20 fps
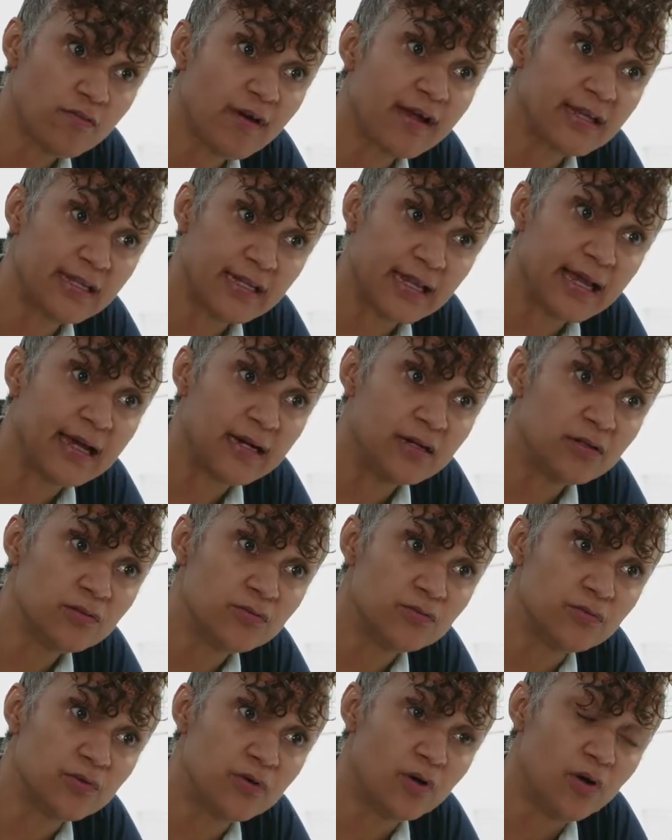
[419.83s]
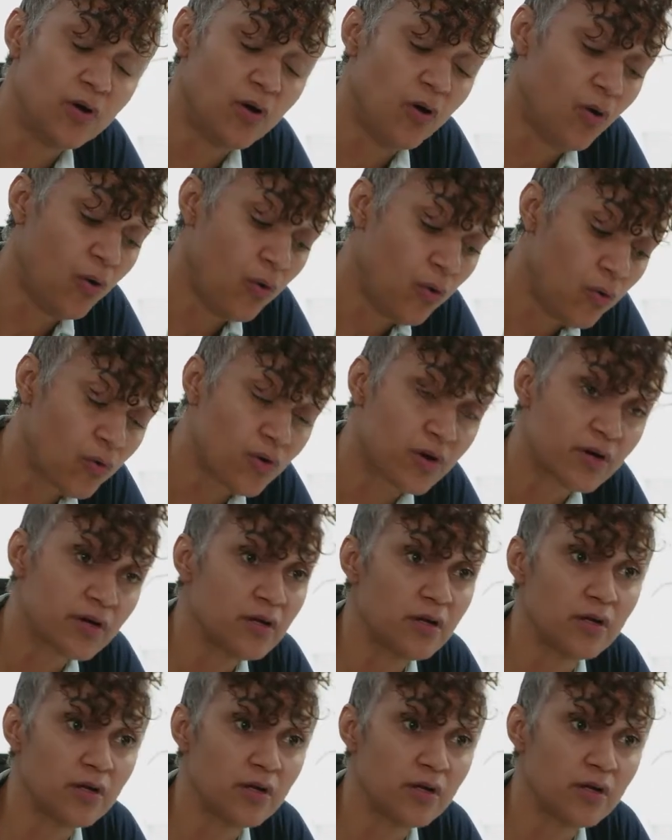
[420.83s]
right now, or